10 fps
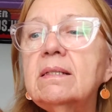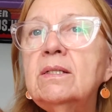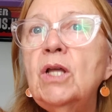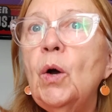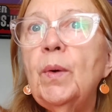
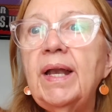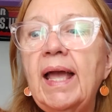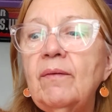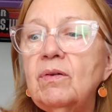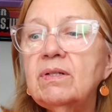no one
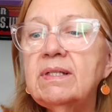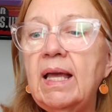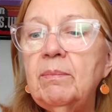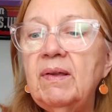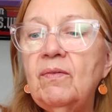ever
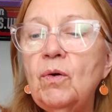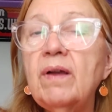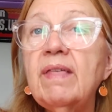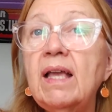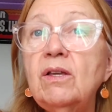said
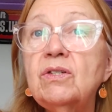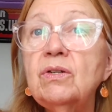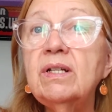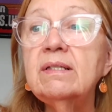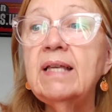before that you
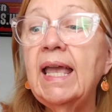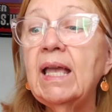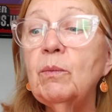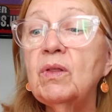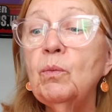shouldn't take
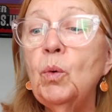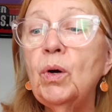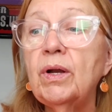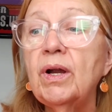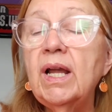it with
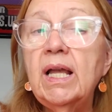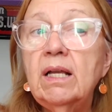water.